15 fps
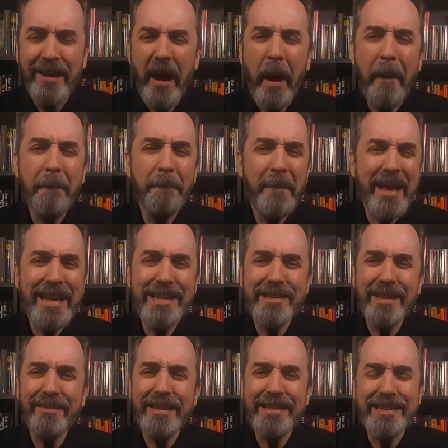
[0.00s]

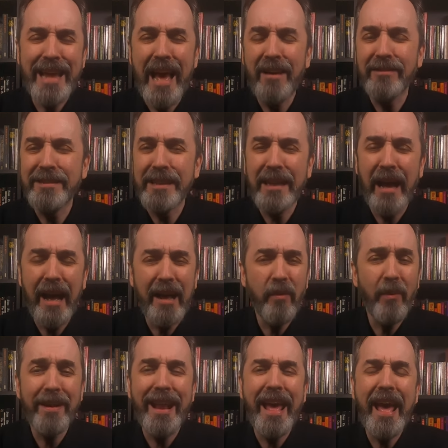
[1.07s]
Amazingly talented guy in
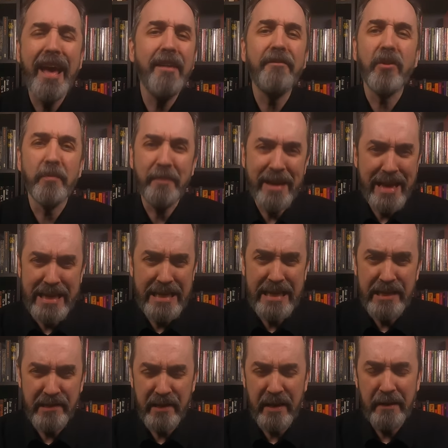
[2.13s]
whatever band
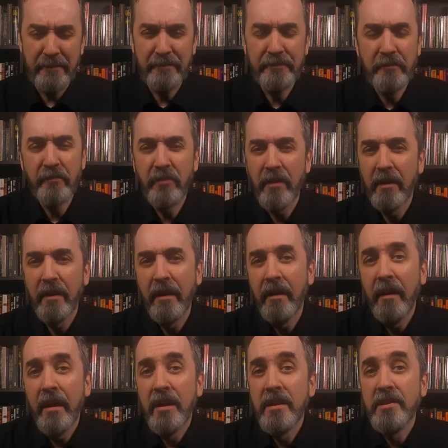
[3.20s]
he's in.
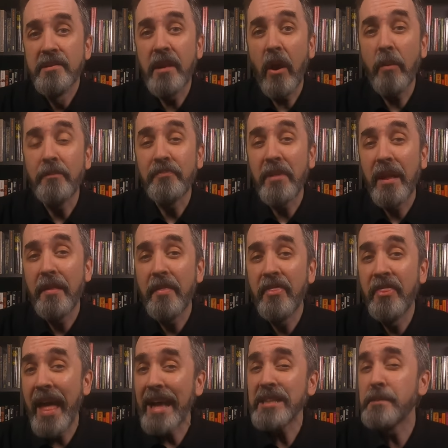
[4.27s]
So,
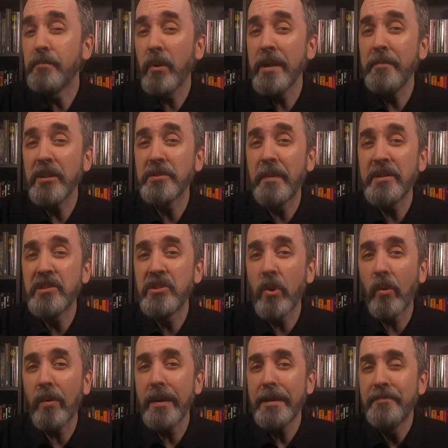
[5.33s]
that's pretty much my
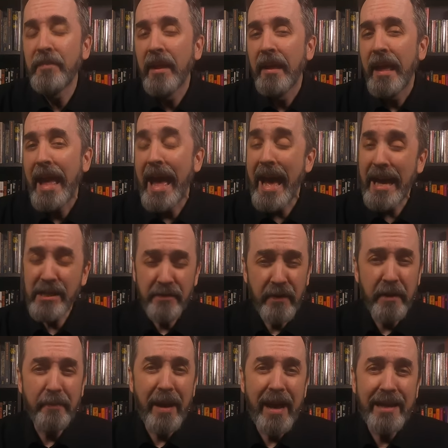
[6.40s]
story. As for
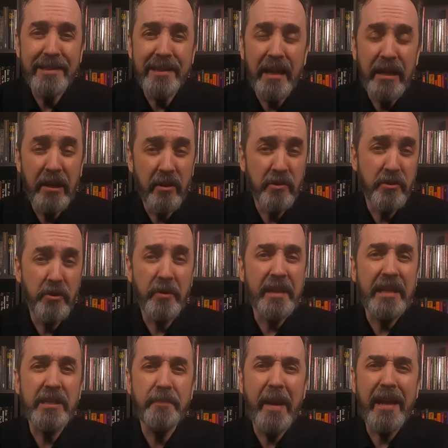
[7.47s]
the box set, here's what you can
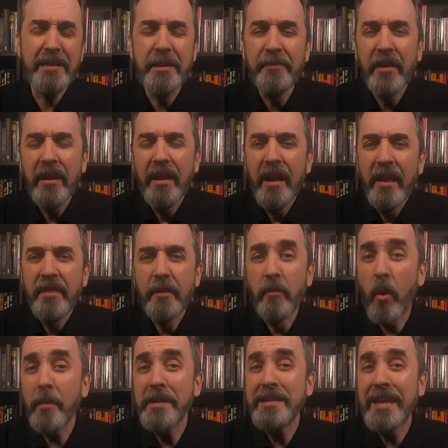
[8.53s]
expect. The
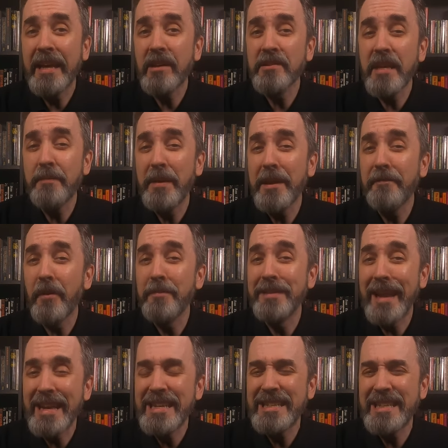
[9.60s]
Morbid Tales EP from
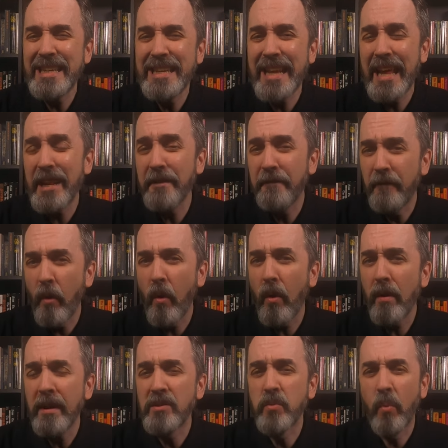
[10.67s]

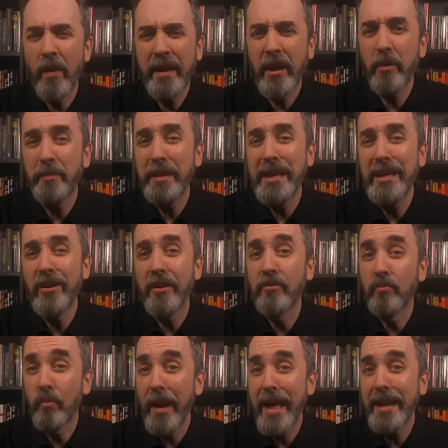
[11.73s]
1984, that's one LP
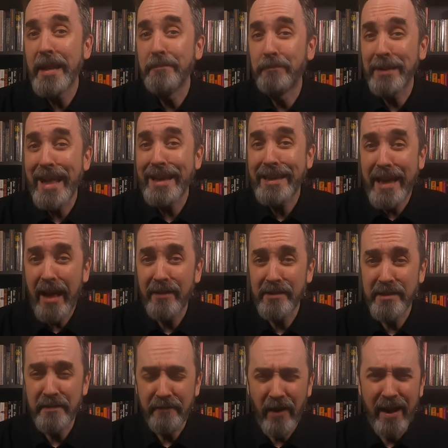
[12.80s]
on red and black
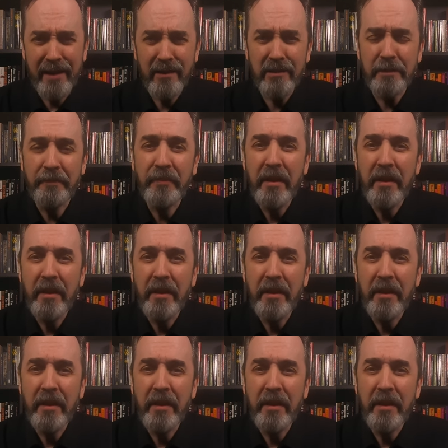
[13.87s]
Galaxy vinyl.